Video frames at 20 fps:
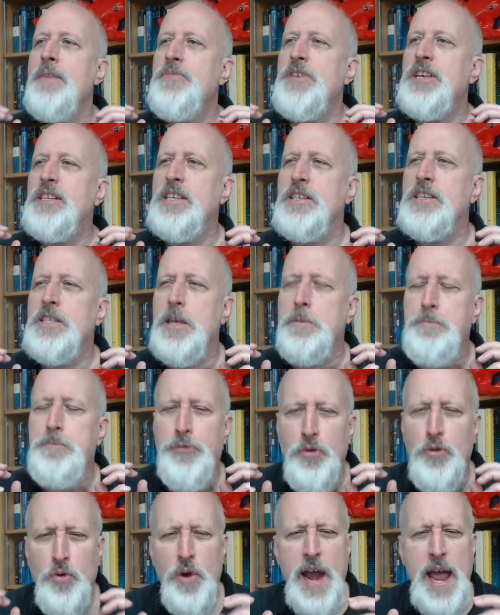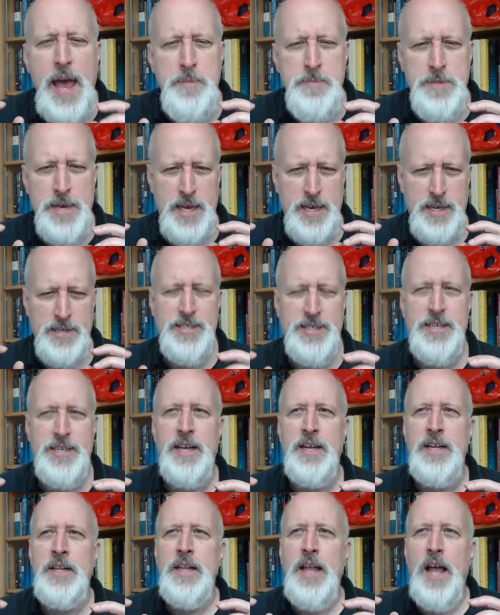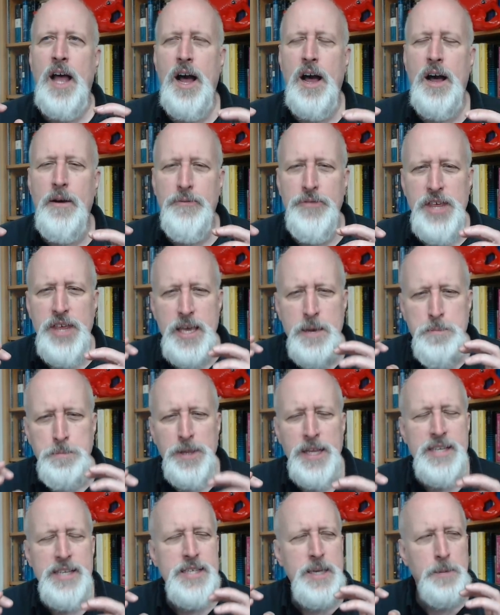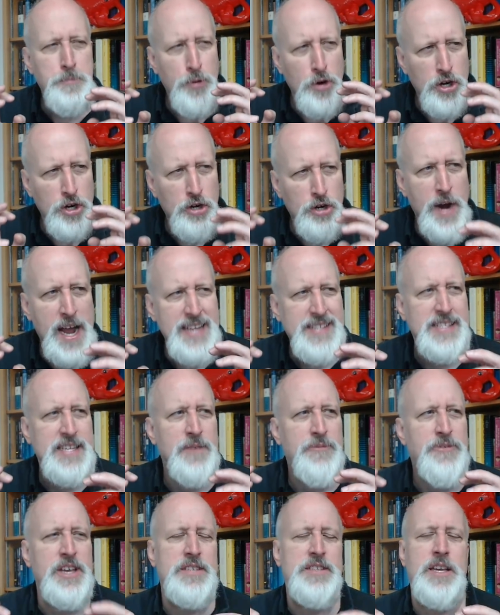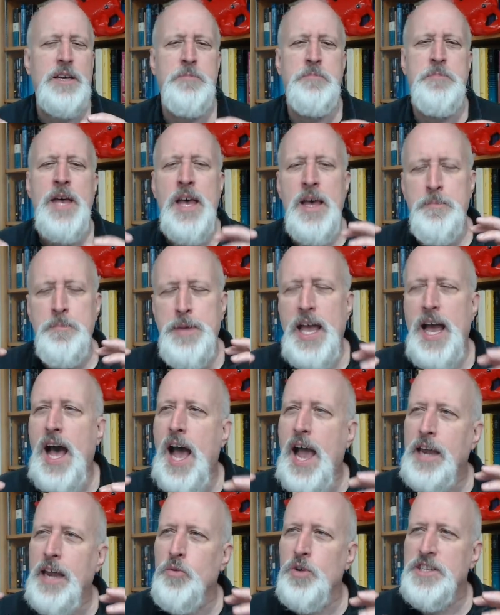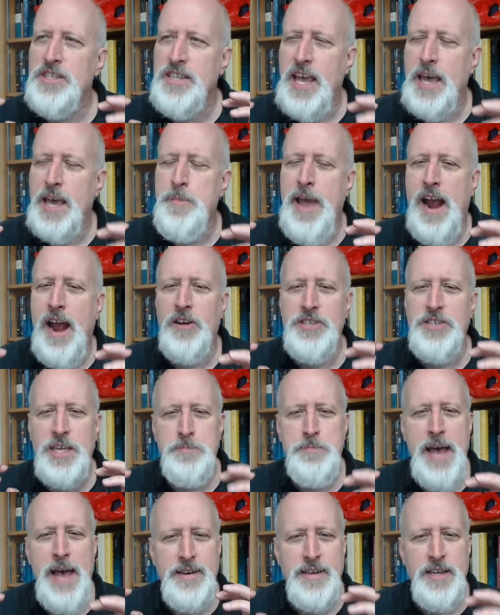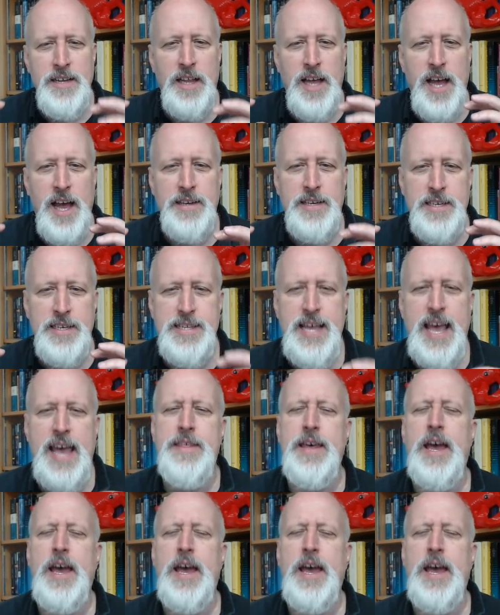This is the premise of the implicit progressivism behind what Sam Harris and Matt Dillahunty say,